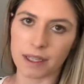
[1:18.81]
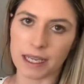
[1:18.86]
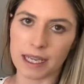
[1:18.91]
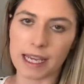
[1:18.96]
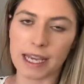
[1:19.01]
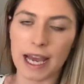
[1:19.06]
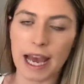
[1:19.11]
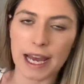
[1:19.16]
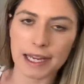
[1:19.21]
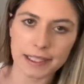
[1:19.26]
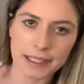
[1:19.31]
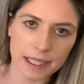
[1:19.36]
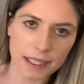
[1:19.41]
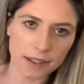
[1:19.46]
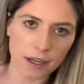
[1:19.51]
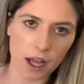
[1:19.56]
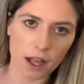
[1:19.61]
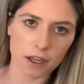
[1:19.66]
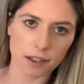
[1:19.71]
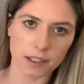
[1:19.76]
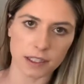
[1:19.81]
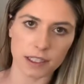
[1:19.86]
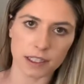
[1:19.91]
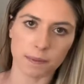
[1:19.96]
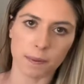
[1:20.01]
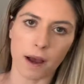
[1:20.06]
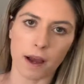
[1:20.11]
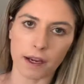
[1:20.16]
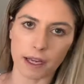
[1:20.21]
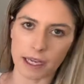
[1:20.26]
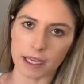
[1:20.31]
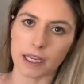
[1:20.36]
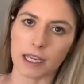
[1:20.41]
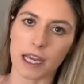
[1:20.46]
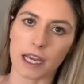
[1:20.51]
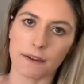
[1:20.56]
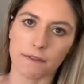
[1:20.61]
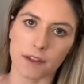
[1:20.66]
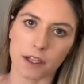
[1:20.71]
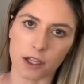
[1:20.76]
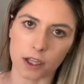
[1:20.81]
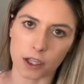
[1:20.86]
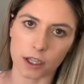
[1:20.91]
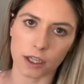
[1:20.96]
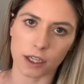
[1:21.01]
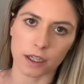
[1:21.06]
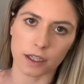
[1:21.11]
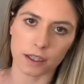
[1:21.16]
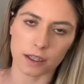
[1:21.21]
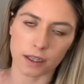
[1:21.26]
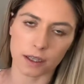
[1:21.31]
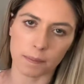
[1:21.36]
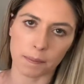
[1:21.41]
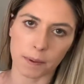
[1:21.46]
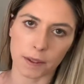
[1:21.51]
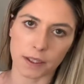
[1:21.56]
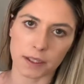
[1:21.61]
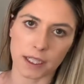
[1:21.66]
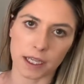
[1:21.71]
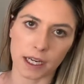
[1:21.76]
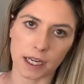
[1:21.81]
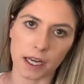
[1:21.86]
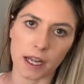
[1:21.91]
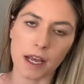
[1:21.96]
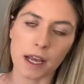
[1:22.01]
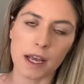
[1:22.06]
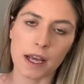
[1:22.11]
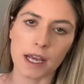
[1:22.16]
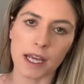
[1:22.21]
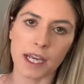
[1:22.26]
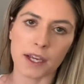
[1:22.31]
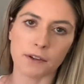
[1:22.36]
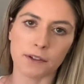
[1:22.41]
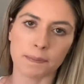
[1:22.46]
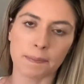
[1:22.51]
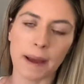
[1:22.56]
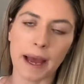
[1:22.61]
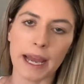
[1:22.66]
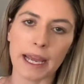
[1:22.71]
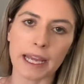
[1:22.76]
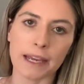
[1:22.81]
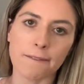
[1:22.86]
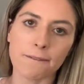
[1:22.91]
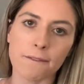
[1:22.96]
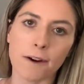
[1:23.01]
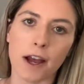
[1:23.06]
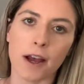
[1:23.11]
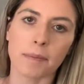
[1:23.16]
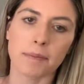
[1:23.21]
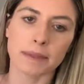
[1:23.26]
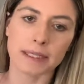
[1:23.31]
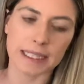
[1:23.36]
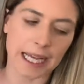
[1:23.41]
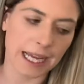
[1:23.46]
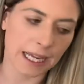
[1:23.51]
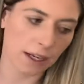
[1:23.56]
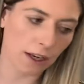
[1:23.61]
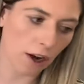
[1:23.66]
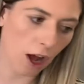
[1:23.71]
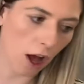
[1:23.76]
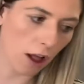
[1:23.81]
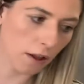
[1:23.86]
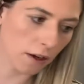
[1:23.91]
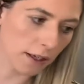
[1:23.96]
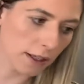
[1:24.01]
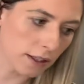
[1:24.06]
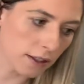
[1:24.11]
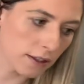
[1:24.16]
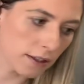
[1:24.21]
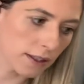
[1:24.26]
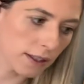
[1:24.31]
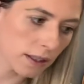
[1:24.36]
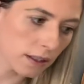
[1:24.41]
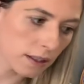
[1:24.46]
He had $10 in his pocket. He gave the clerk, the person he was buying it from, $10.